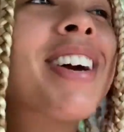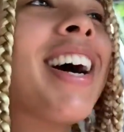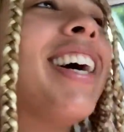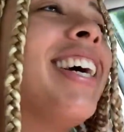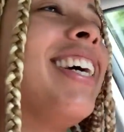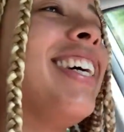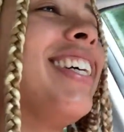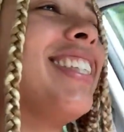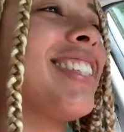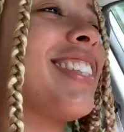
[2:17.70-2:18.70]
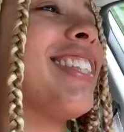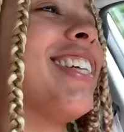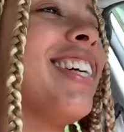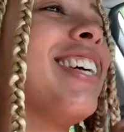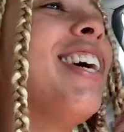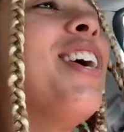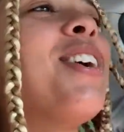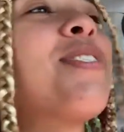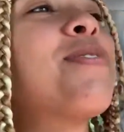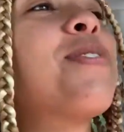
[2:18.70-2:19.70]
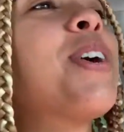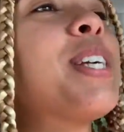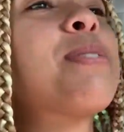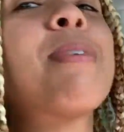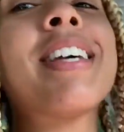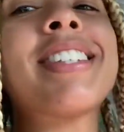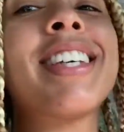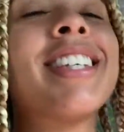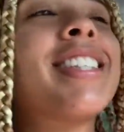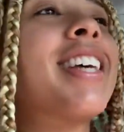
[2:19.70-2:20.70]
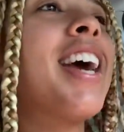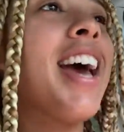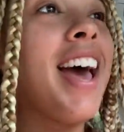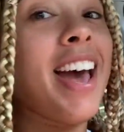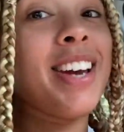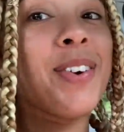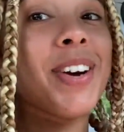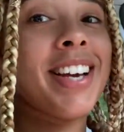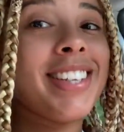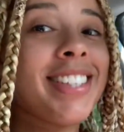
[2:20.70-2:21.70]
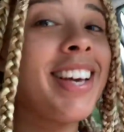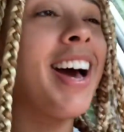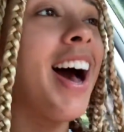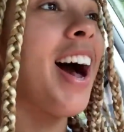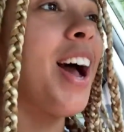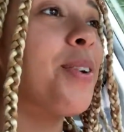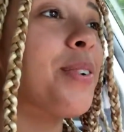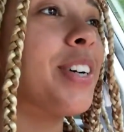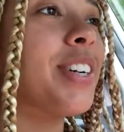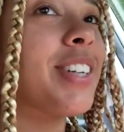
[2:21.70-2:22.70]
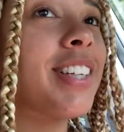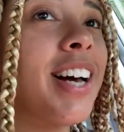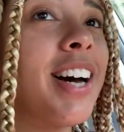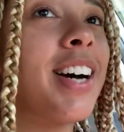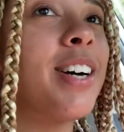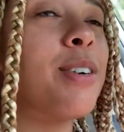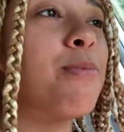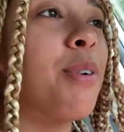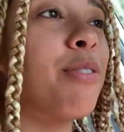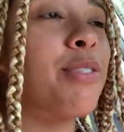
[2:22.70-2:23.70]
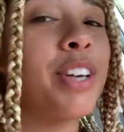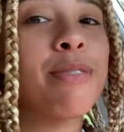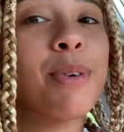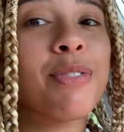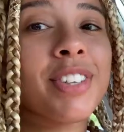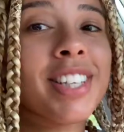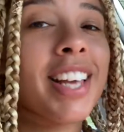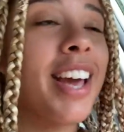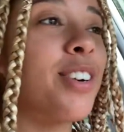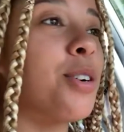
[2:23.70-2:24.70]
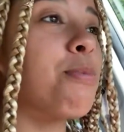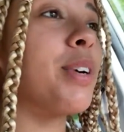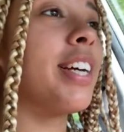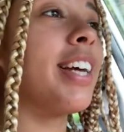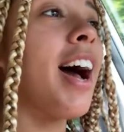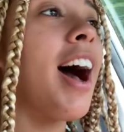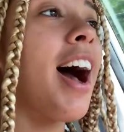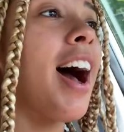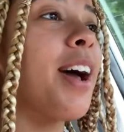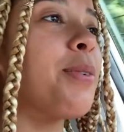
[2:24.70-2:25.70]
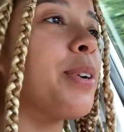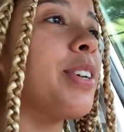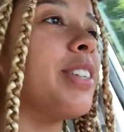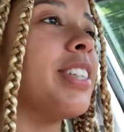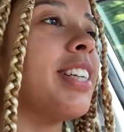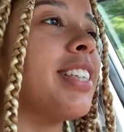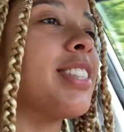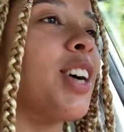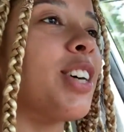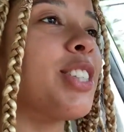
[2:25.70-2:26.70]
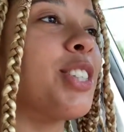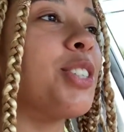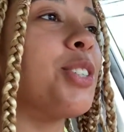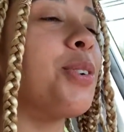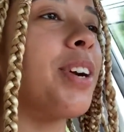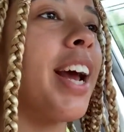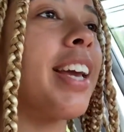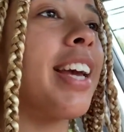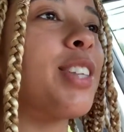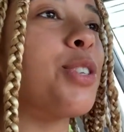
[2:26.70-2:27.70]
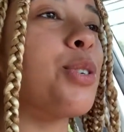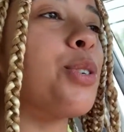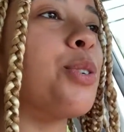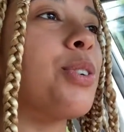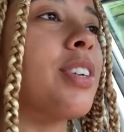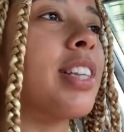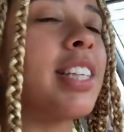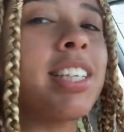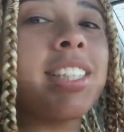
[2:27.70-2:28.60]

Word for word: guys. Voice message. Anyways, I will, um, forgive me for this angle, but I will talk to you when I get to this